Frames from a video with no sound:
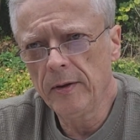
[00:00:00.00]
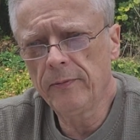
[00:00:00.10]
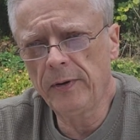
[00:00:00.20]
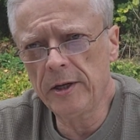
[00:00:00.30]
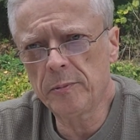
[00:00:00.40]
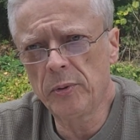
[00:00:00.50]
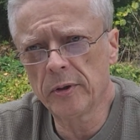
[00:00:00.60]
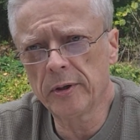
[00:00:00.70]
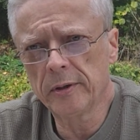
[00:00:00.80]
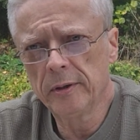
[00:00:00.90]

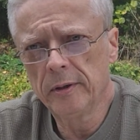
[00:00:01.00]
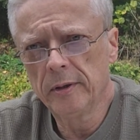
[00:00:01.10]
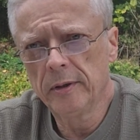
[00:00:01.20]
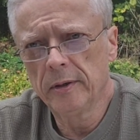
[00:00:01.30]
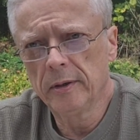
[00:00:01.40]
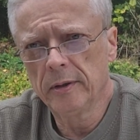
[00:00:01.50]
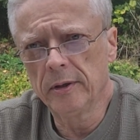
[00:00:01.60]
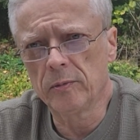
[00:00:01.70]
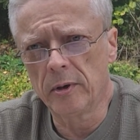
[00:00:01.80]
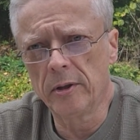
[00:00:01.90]
Facebook
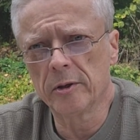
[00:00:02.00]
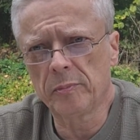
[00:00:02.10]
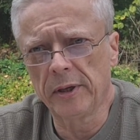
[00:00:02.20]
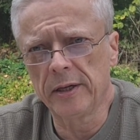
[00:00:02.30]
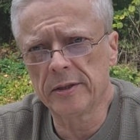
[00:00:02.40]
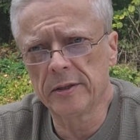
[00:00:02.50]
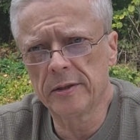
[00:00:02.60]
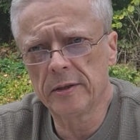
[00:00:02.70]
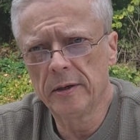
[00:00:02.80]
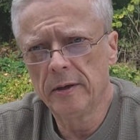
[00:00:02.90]
is one of those places